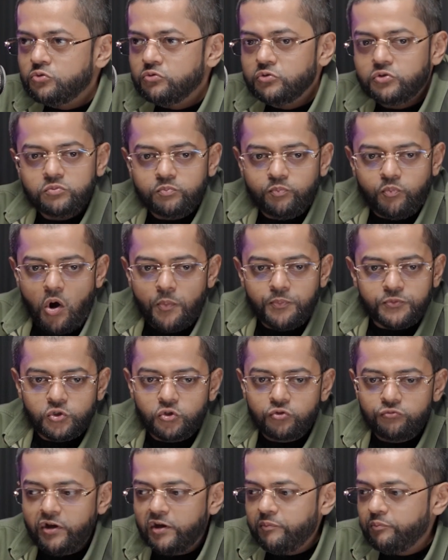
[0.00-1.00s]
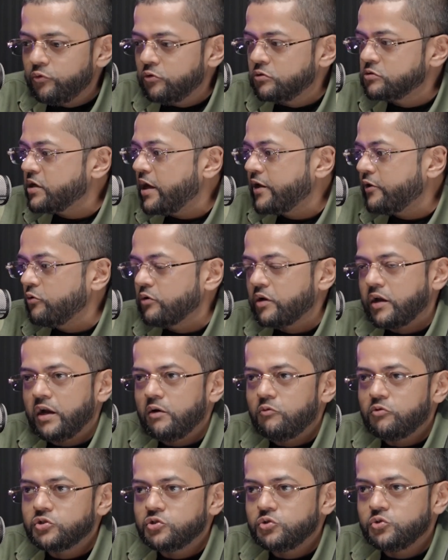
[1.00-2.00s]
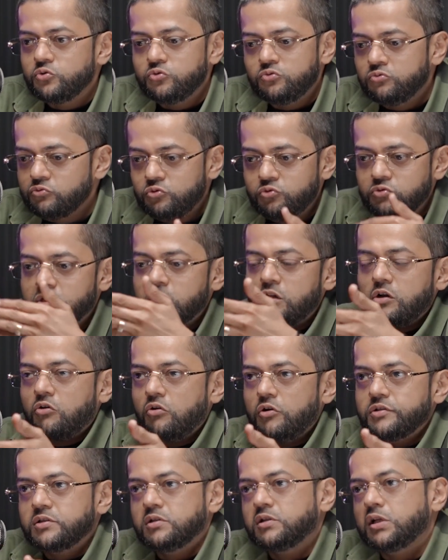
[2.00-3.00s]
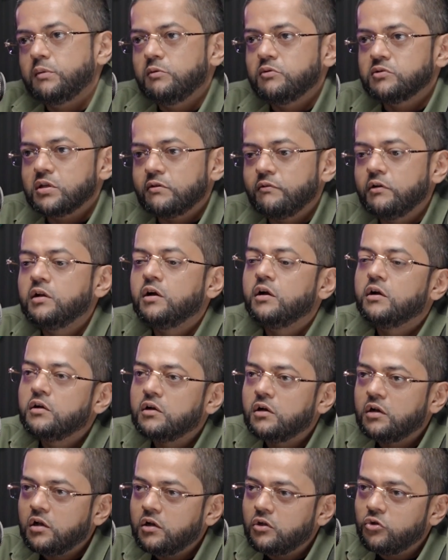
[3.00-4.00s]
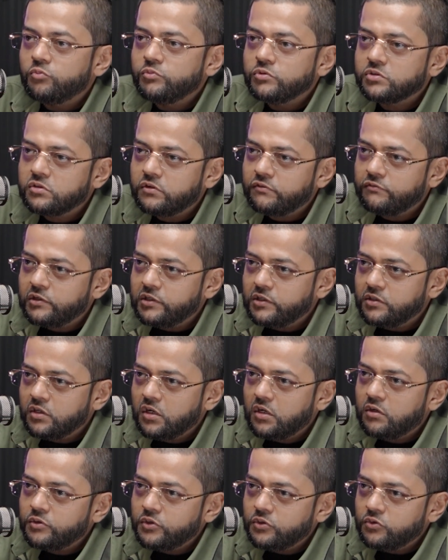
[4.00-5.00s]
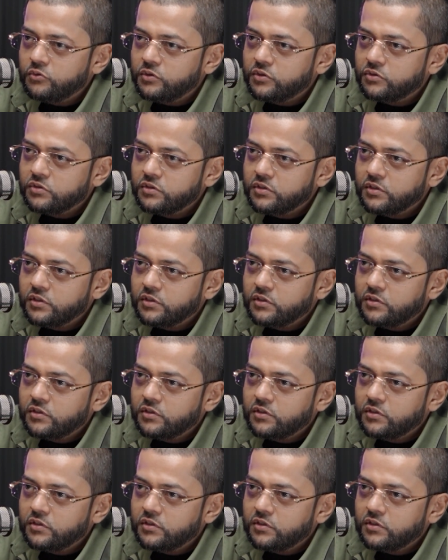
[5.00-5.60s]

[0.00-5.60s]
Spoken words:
You pop 2 Red Bulls, I don't care what you do. You sit across the table with someone, hello, Mr. Waleed, how are you doing today?